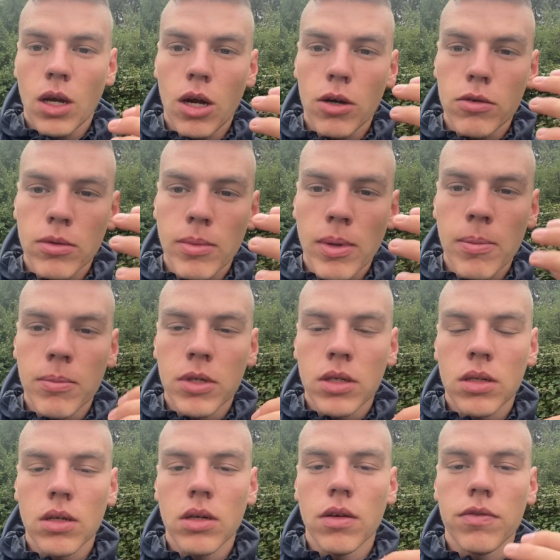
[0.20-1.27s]
I remember
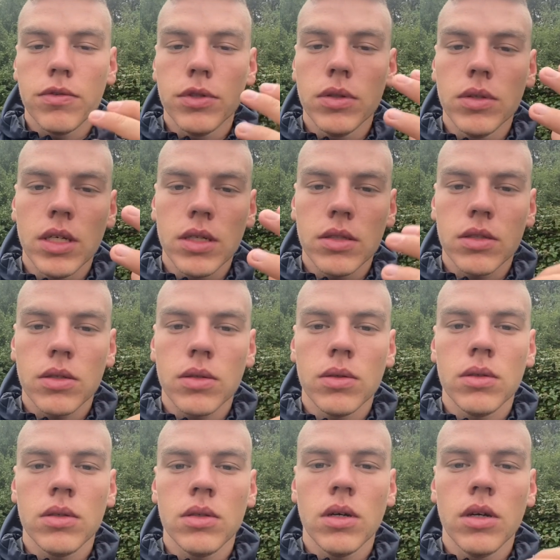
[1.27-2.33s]
a few years ago,
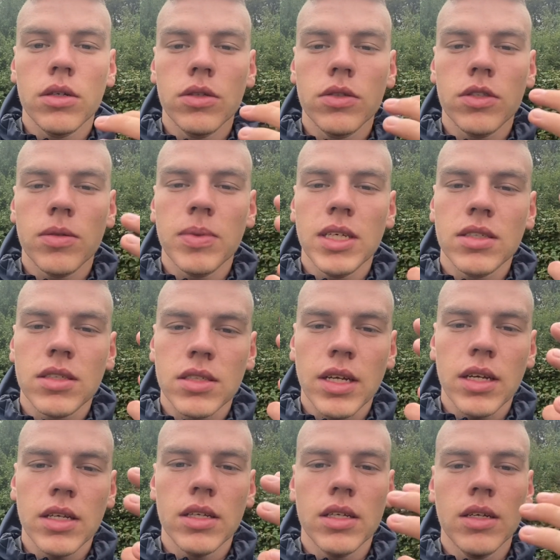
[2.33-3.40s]
I used to be
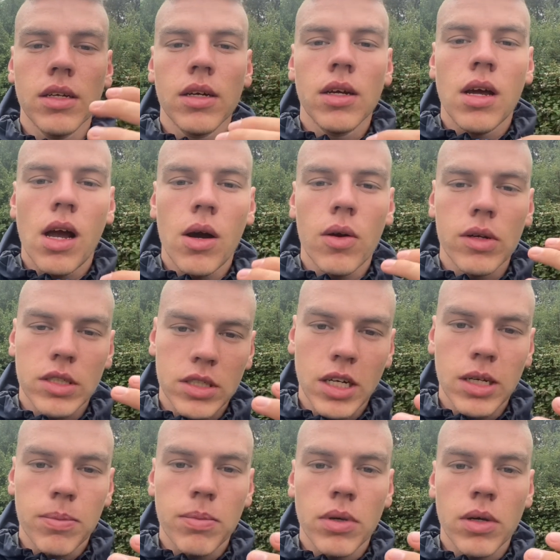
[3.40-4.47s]
insanely out of
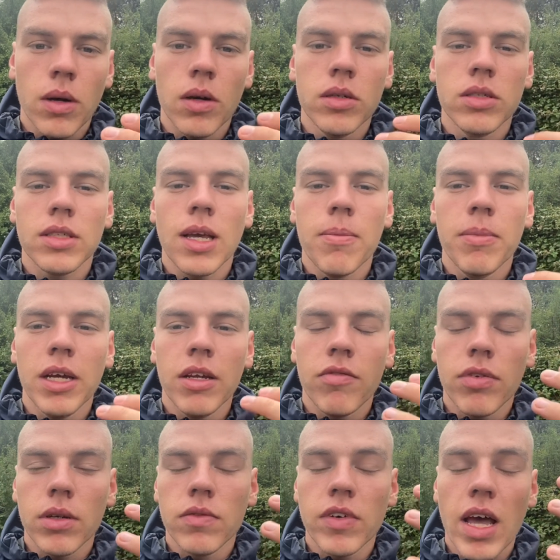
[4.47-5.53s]
shape. I used to get made
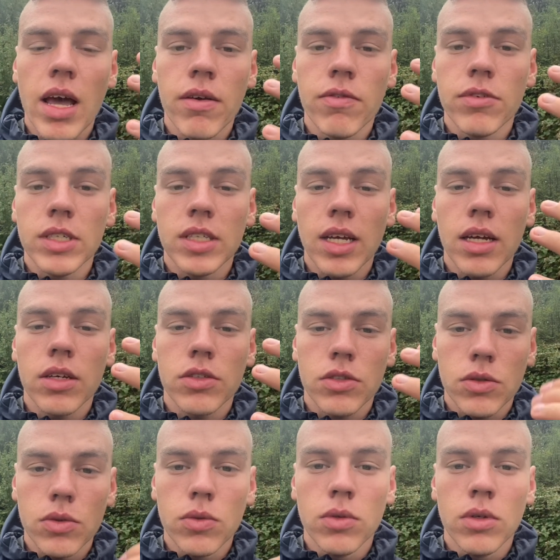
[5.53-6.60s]
fun of every day at
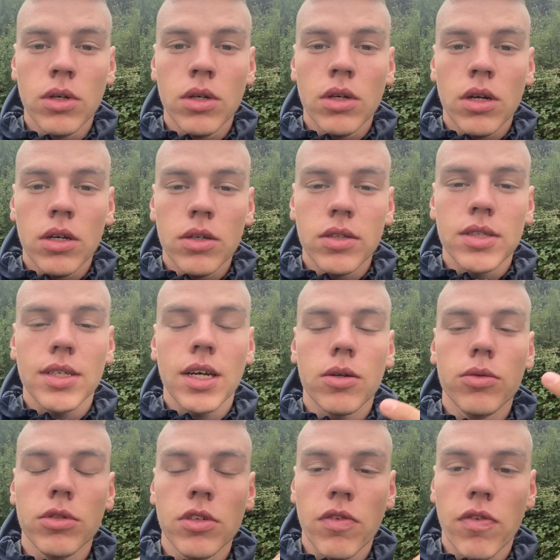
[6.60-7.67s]
school. I used to get
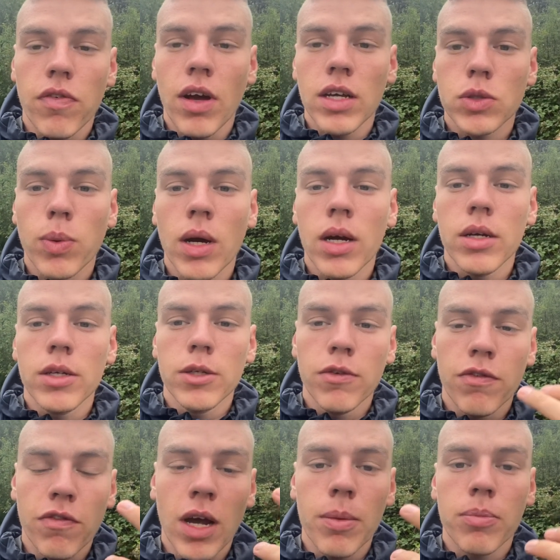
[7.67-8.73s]
called you fat twat, you
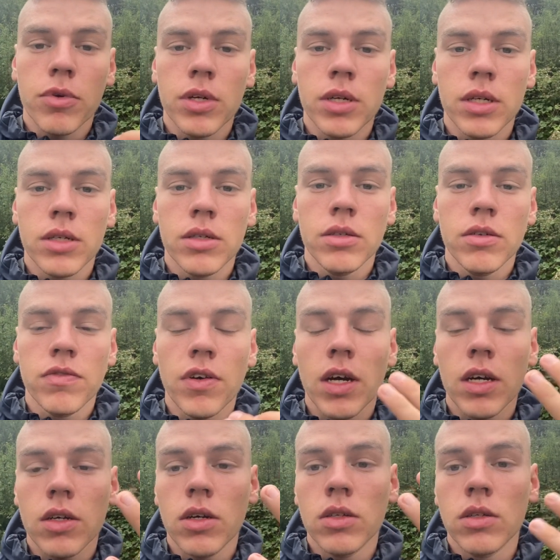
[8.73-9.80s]
fat prick, you
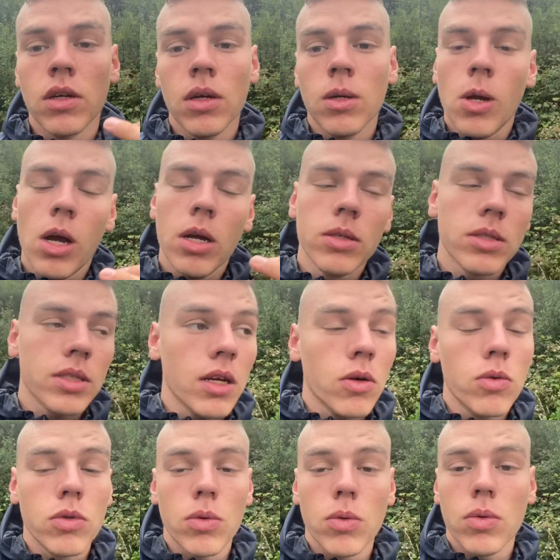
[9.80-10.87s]
fat cunt. I used to get
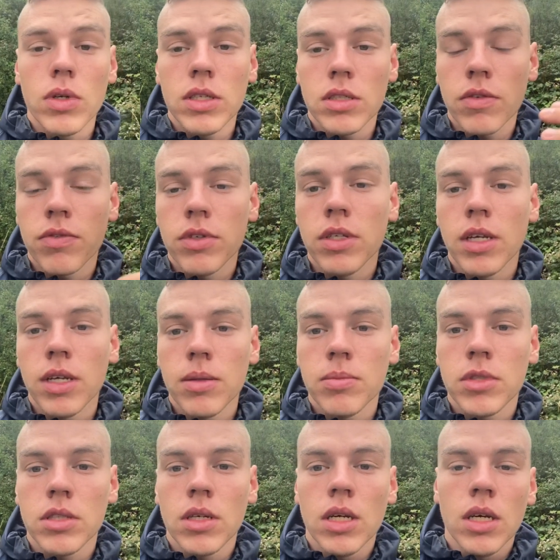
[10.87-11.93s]
called all these different
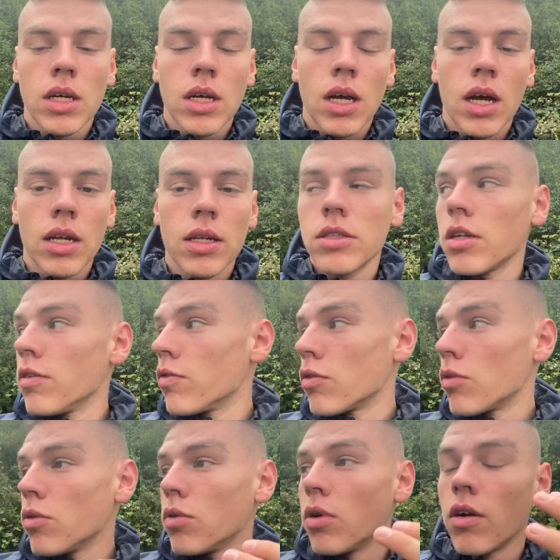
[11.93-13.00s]
names. And this
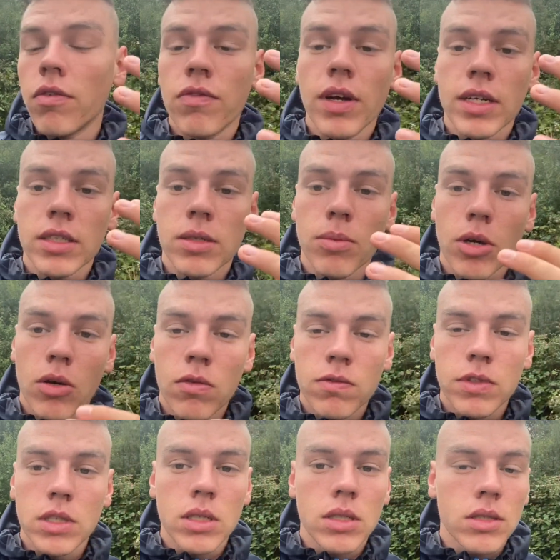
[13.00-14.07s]
overall affected my
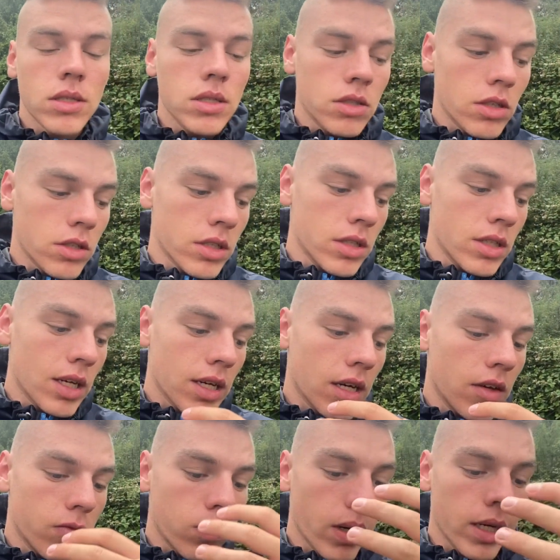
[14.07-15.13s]
confidence in such a
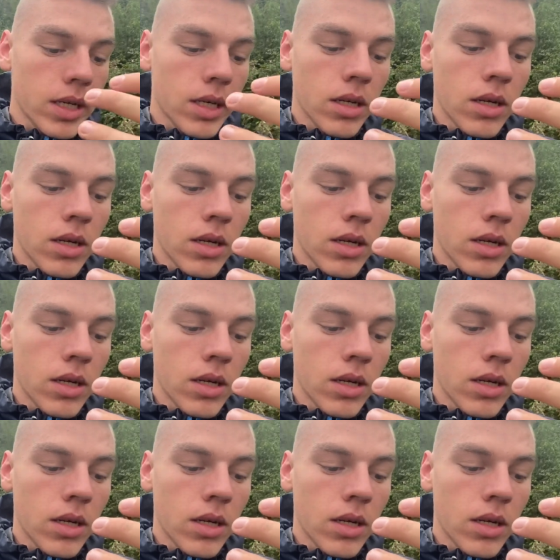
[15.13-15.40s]
negative way.